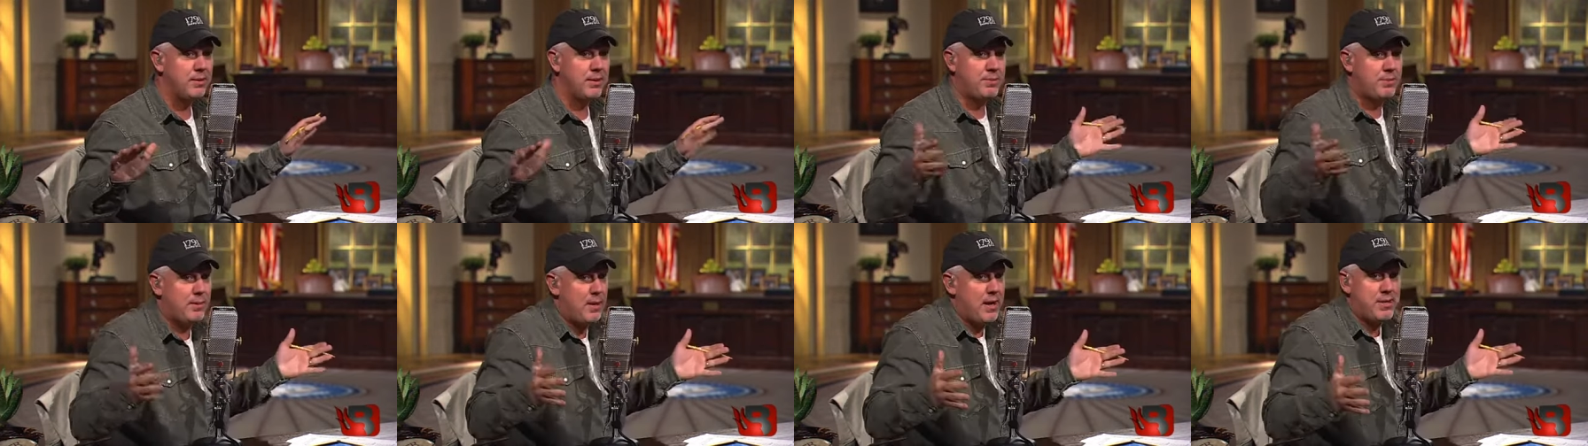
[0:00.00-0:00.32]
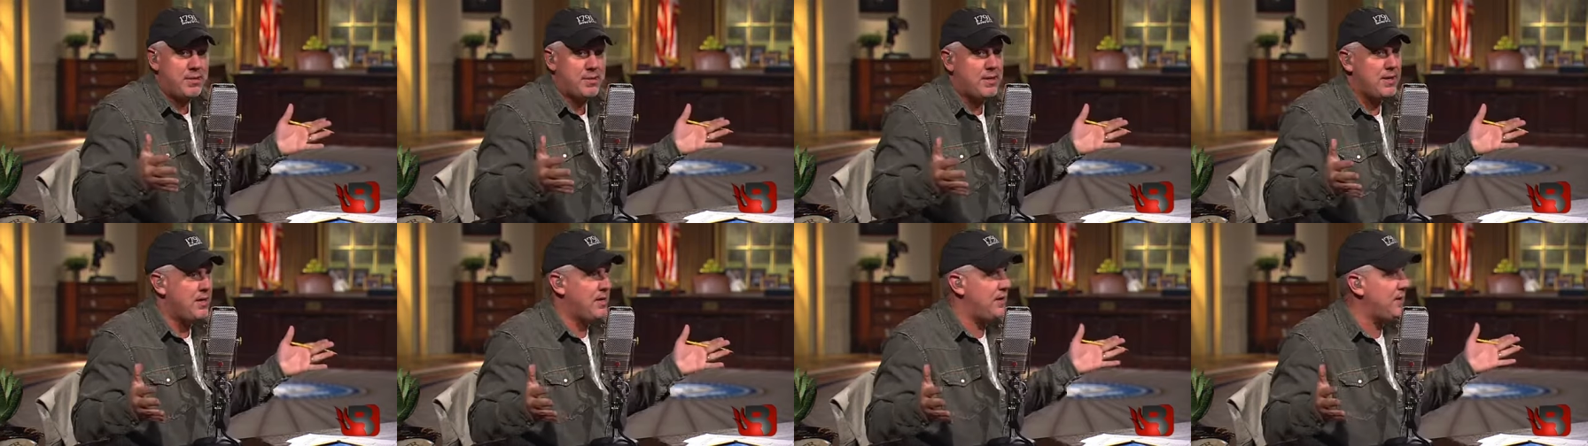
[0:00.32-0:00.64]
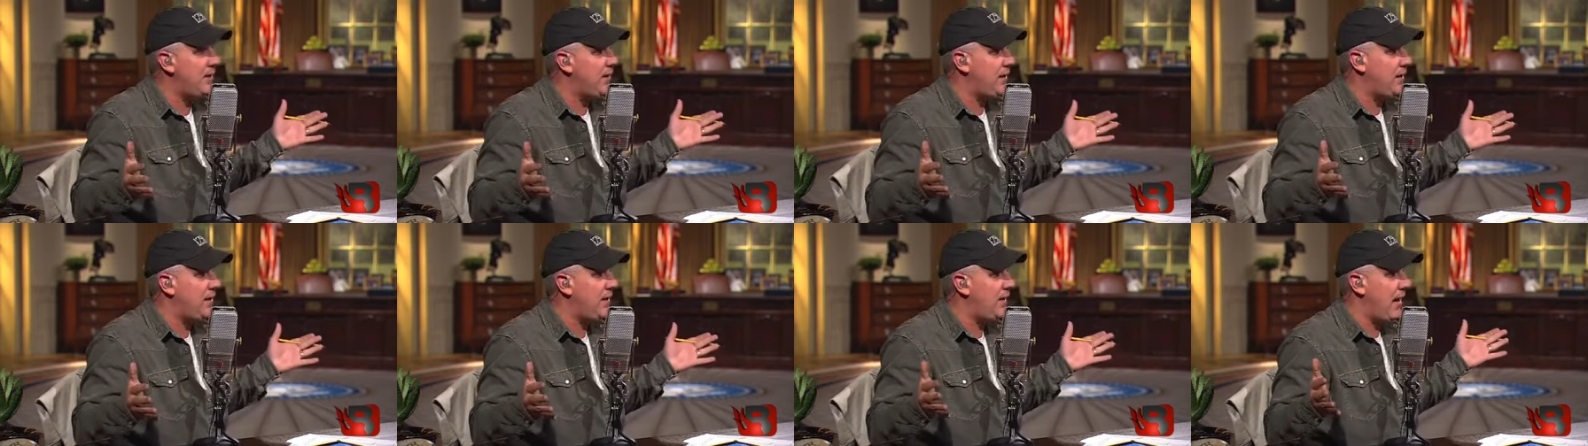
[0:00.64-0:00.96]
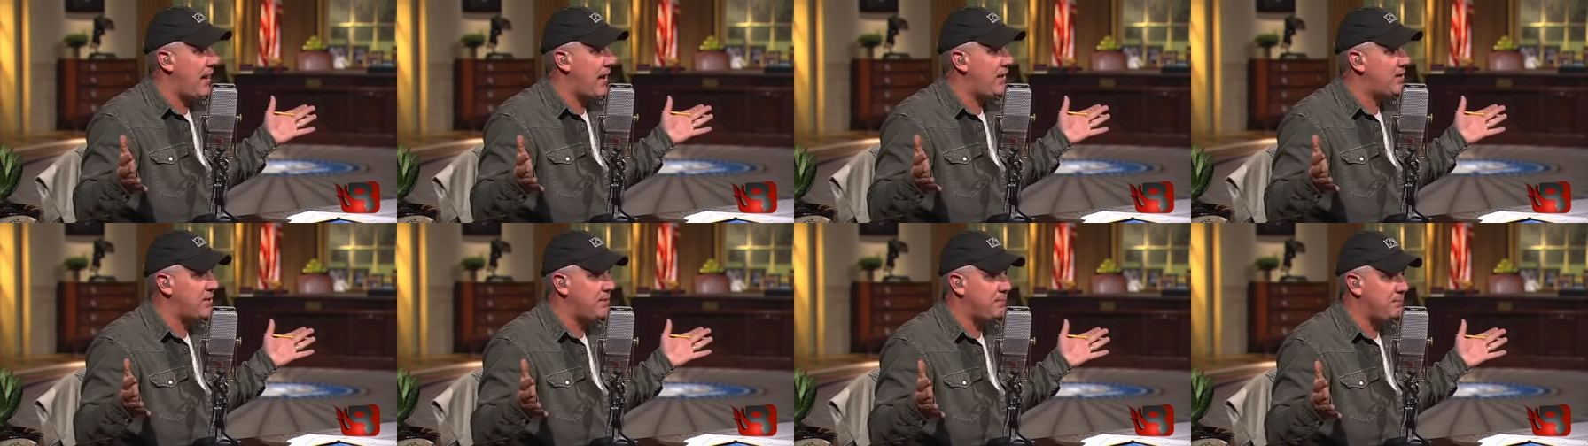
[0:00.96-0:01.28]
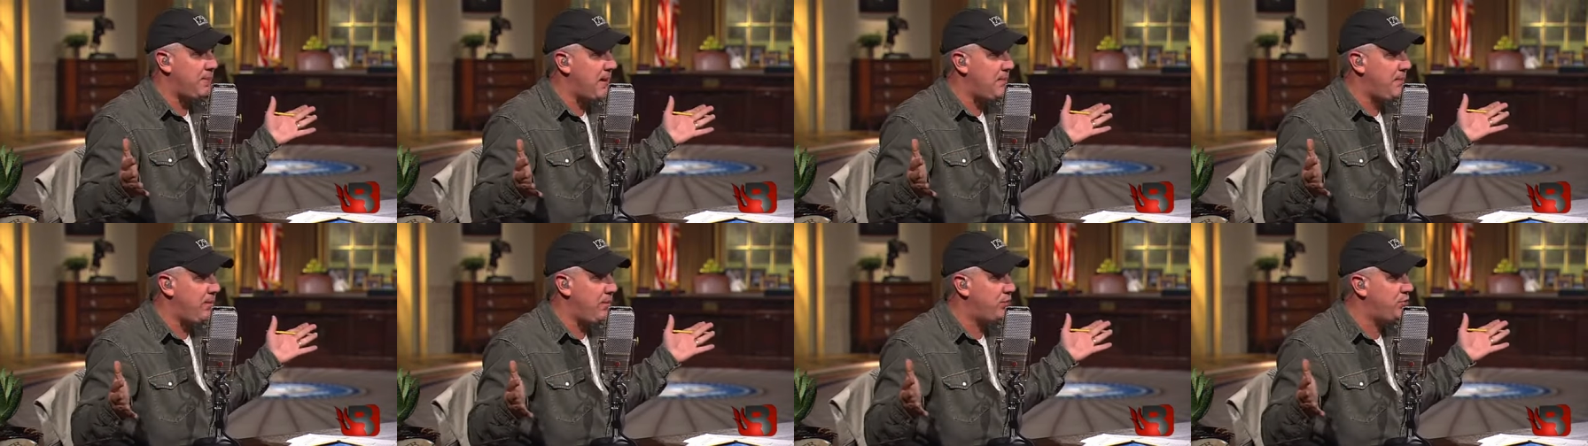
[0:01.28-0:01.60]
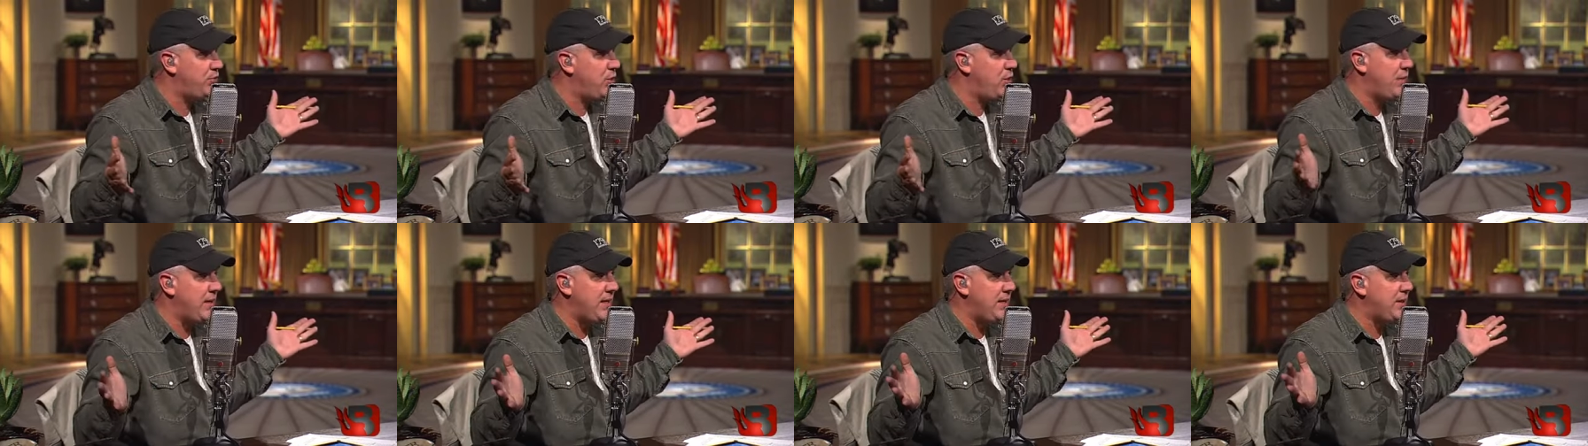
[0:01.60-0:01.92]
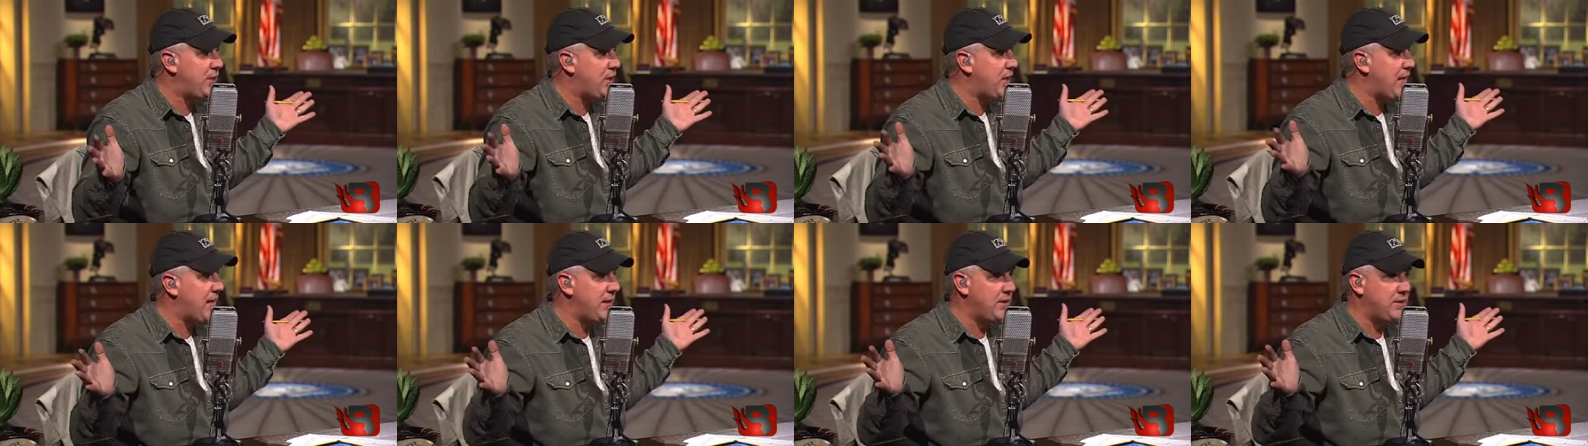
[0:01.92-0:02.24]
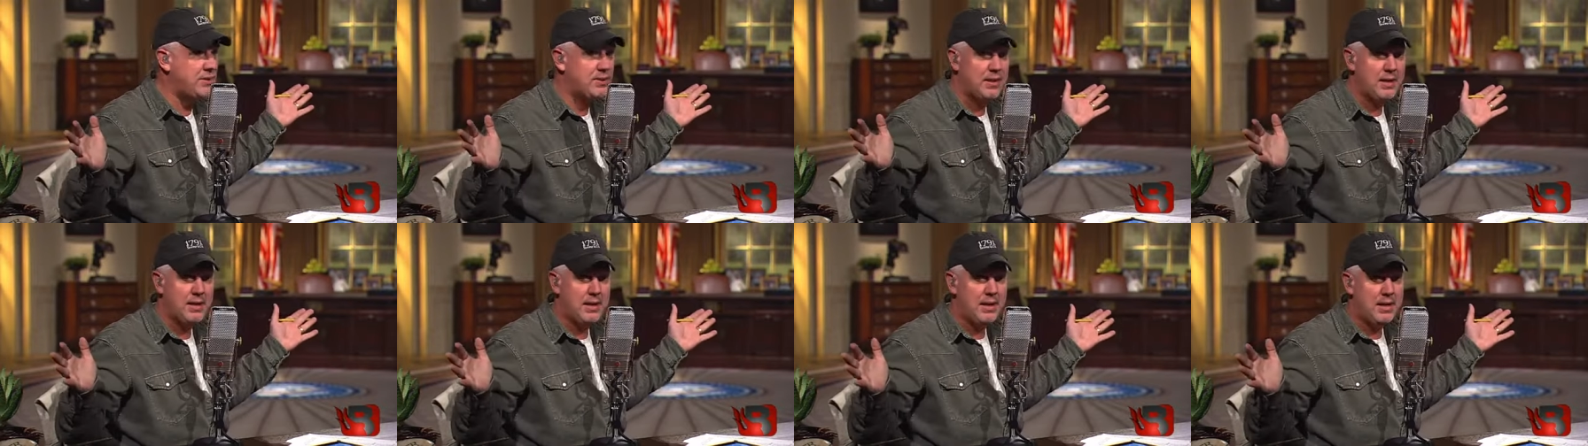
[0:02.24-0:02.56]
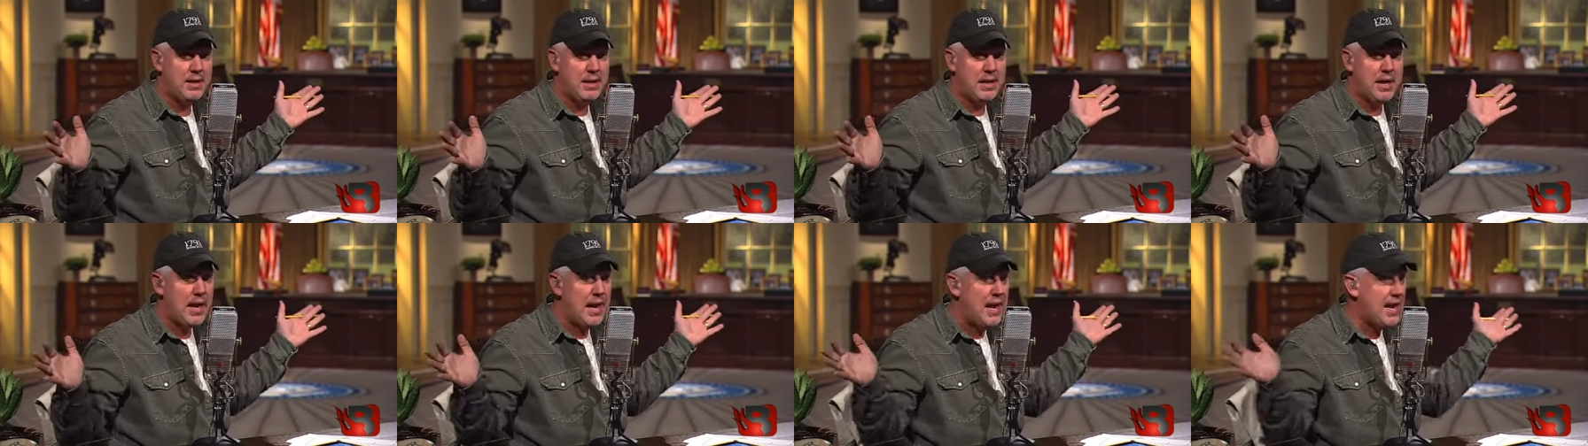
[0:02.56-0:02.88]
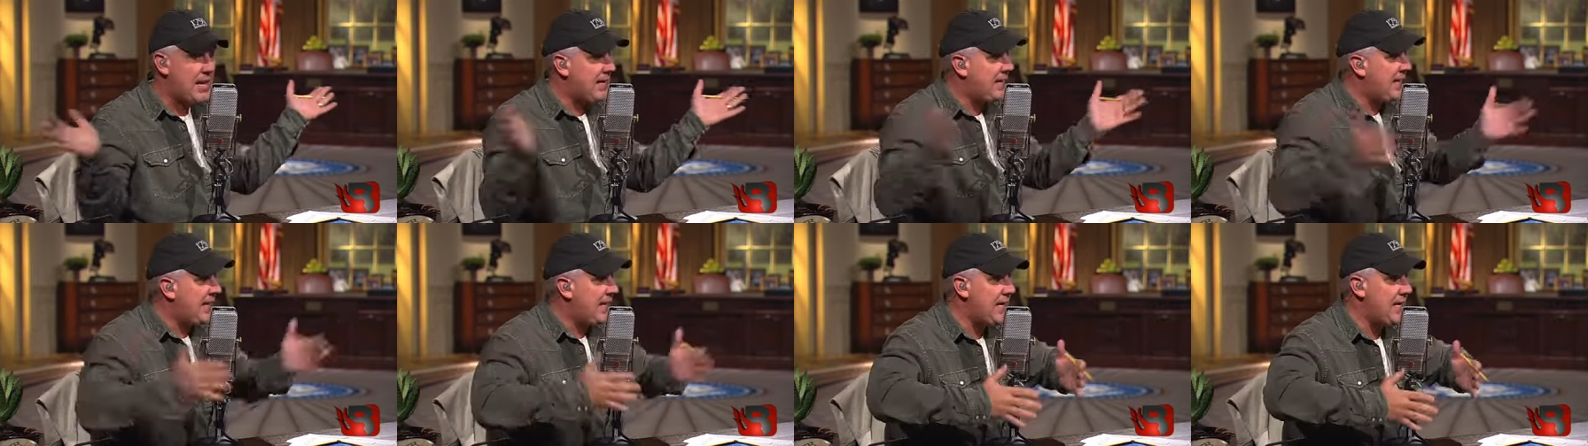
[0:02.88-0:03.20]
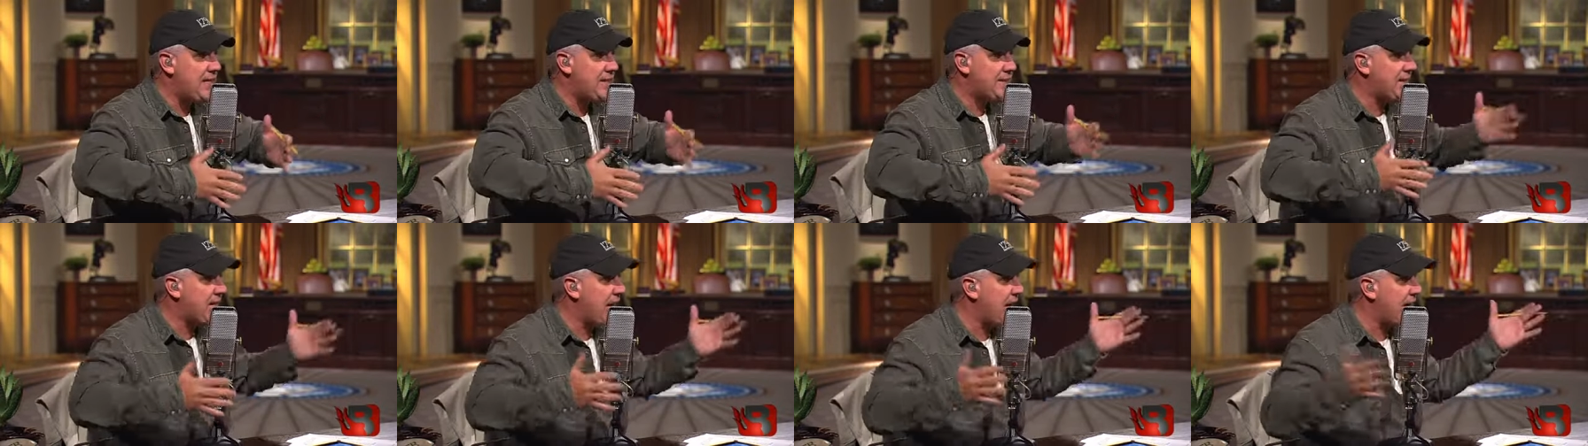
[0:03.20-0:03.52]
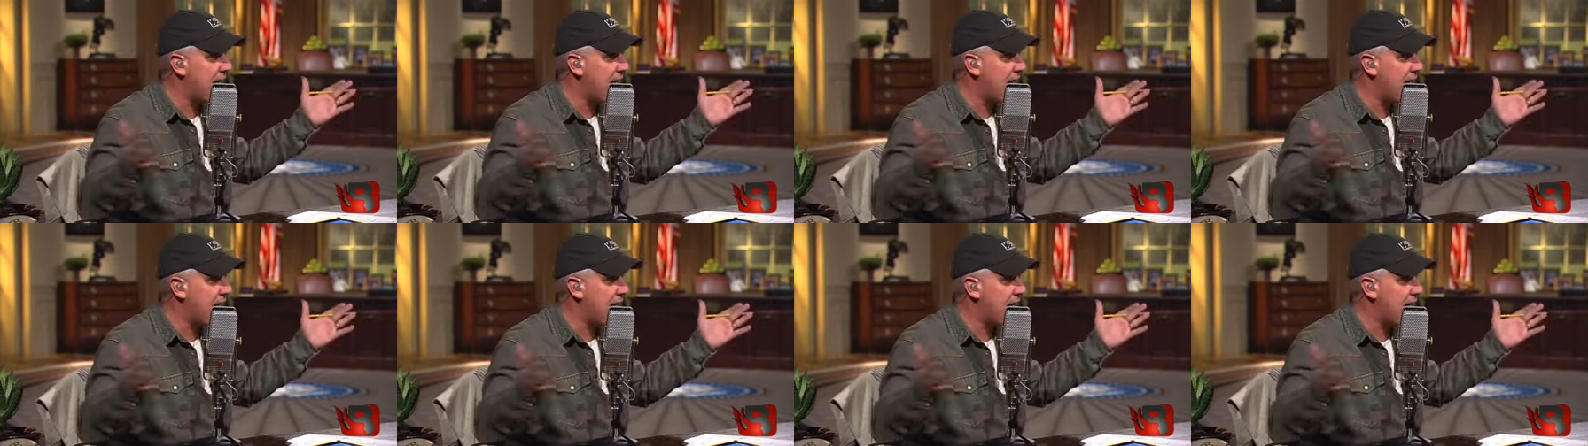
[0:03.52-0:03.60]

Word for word: The president has people doing things and he's